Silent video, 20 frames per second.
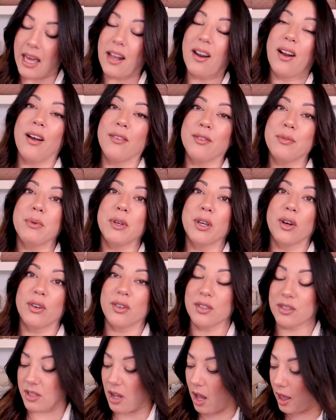and I'll have to be
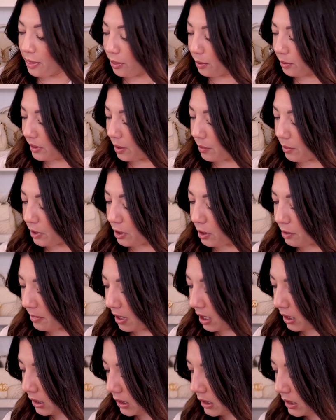honest, I thought they were
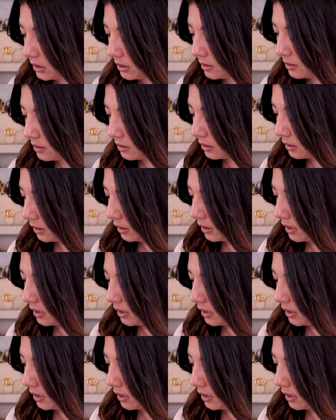humongous.